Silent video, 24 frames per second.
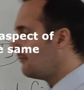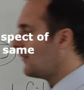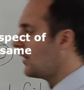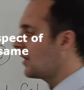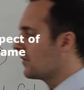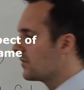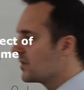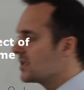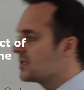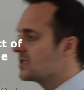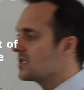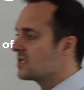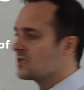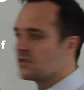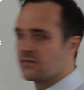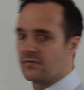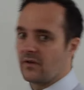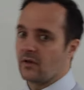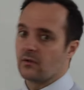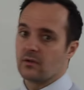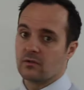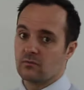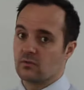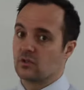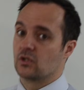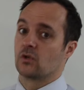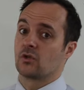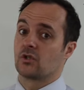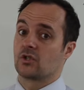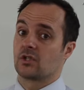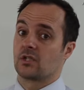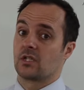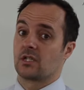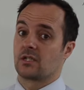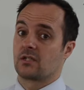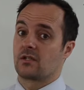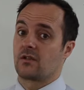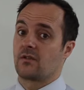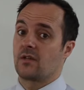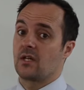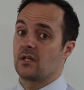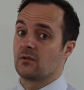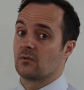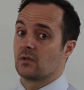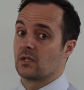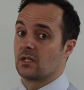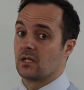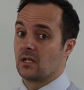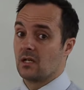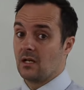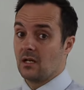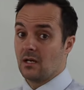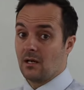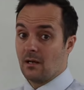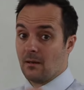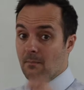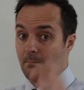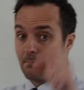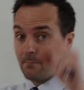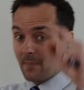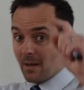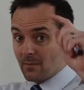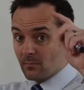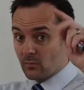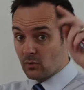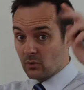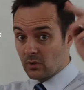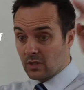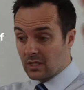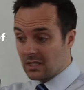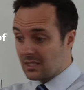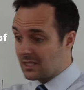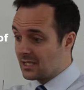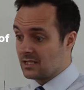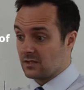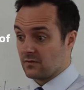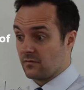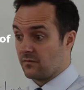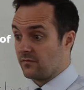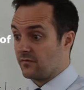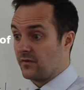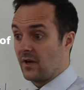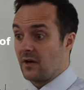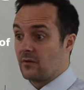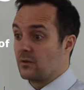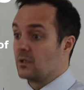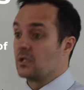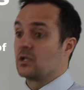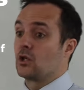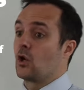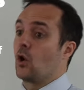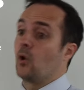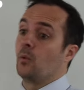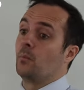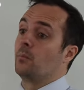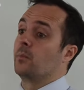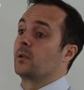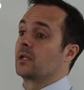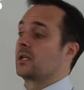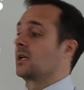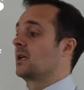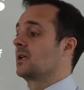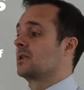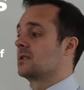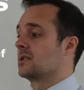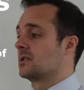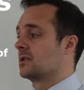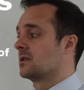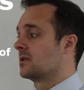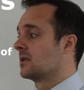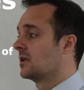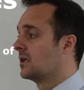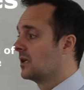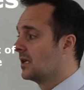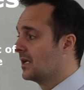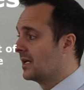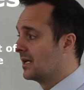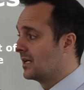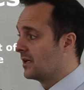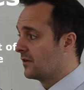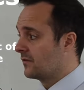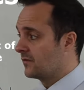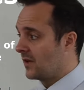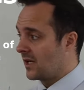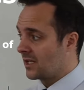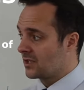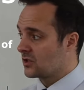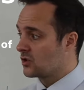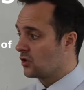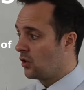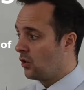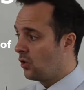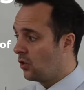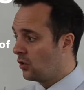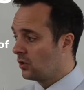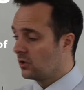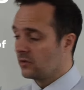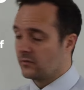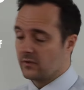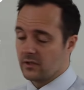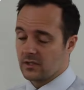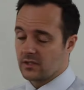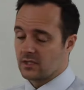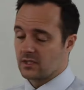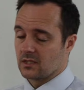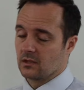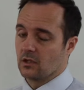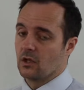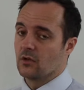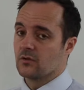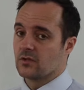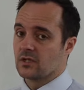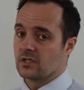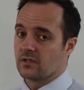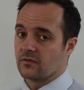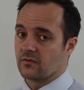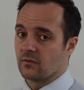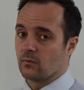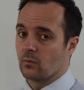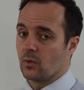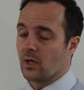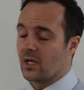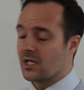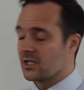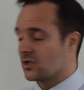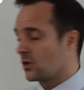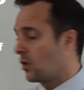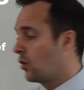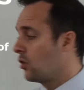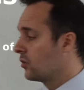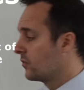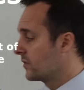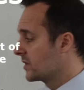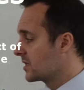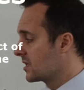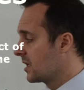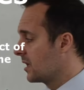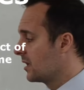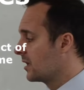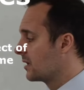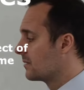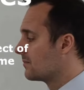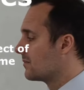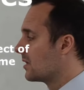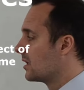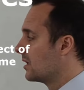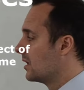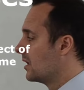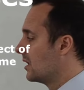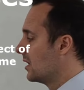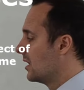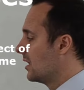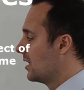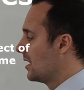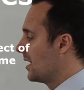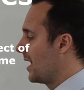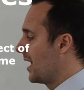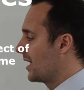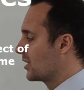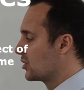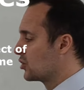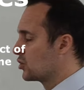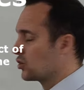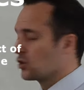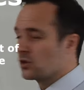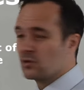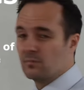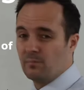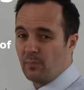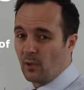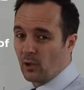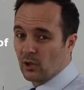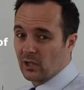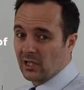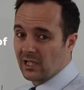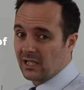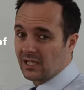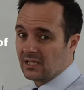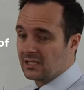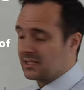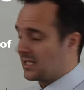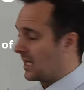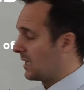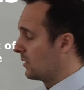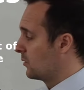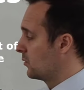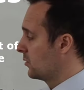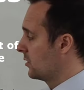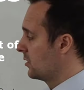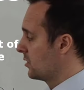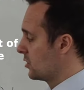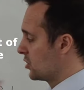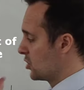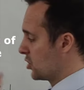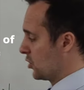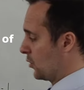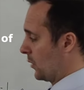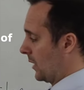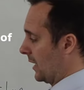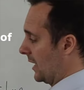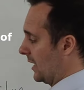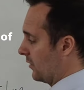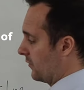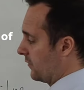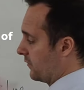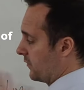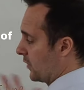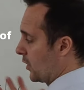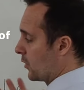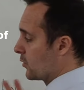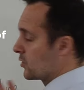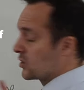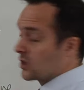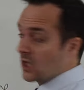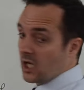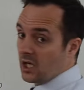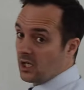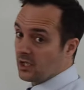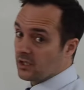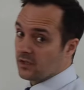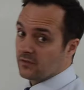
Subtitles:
This is a very reductionist theory. Memory is very complicated. It affects all of us in loads of different ways all the time, and just boiling it down to a little flowchart and a